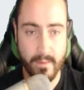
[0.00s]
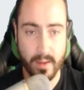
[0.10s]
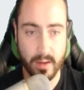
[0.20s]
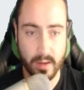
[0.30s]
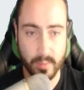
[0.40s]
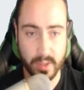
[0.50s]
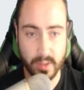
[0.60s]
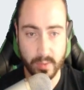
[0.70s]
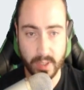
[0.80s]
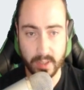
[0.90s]
We can
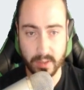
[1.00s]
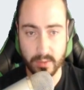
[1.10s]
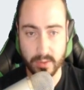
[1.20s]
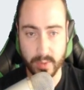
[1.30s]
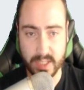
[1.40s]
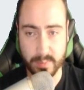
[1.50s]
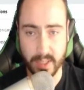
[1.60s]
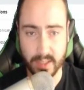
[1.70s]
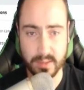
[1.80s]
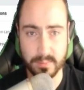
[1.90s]
go ahead and go to inspect.